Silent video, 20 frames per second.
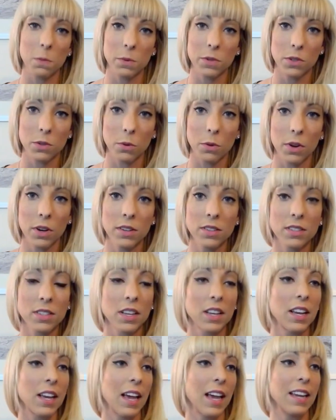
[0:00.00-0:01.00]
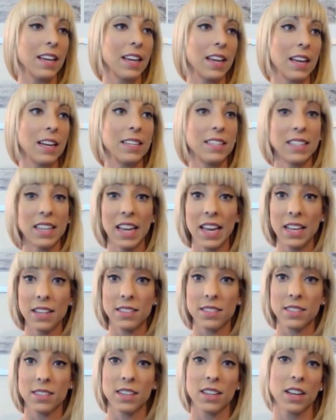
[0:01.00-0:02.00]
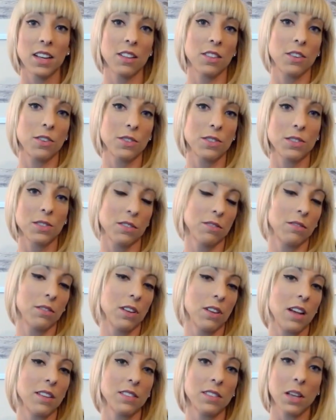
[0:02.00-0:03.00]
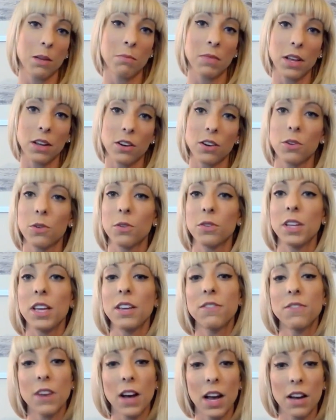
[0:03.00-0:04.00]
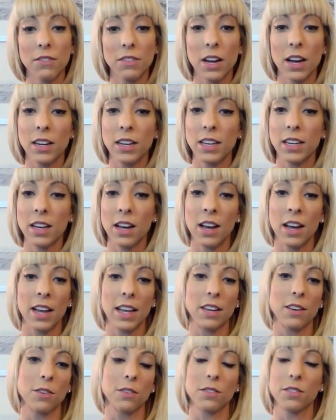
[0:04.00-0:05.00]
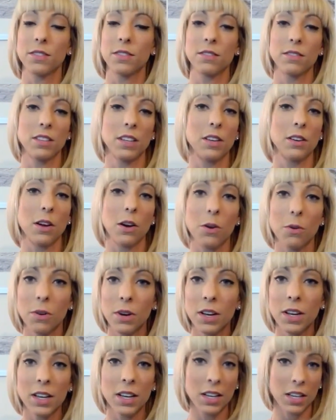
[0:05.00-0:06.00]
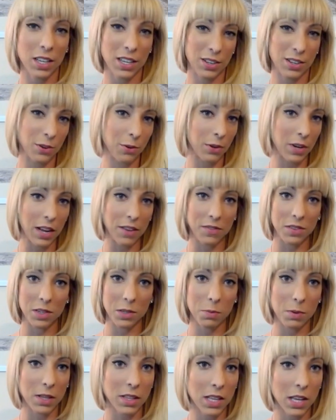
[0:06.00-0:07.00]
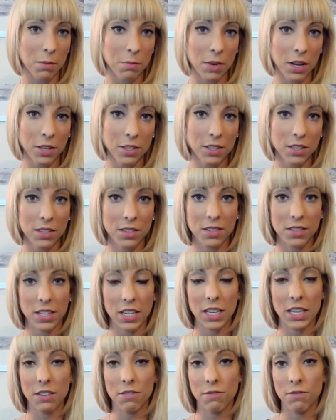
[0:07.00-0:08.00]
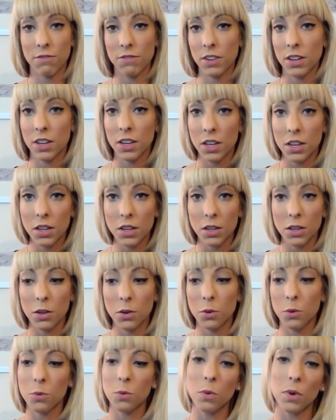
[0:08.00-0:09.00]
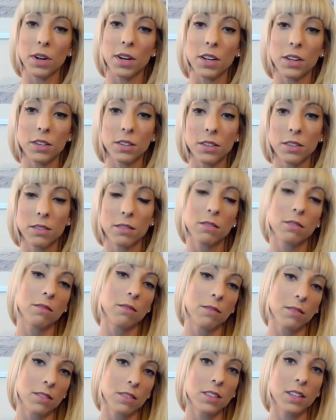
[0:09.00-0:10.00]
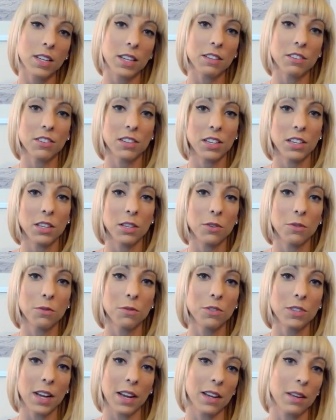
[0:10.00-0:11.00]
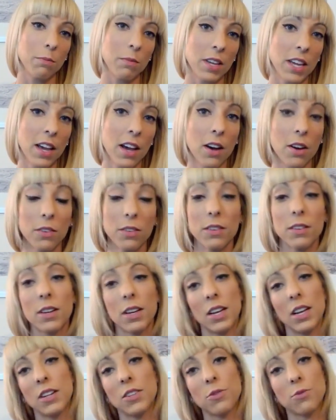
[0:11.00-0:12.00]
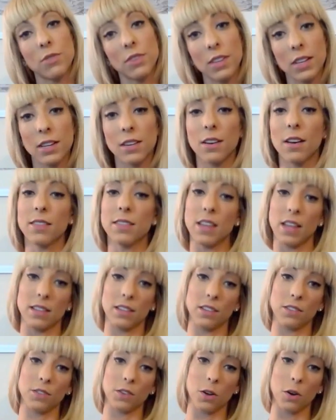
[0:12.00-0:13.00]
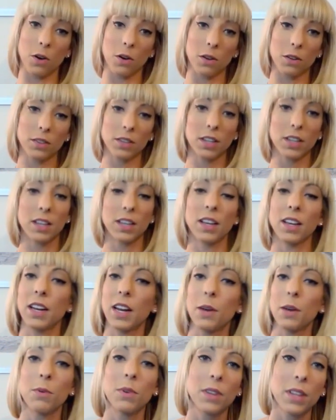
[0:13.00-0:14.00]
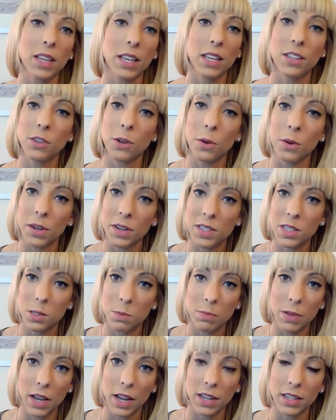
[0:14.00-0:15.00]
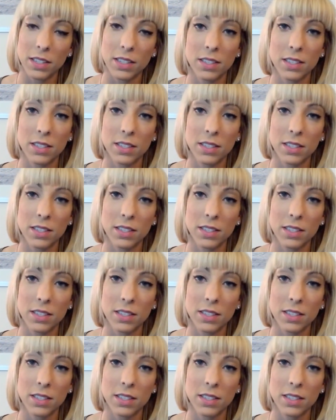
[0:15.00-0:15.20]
stores and get a taste. There's some that are only $5.99. And, you don't have to spend that much to see if you want to continue checking me out. It's really not that difficult. And I really don't expect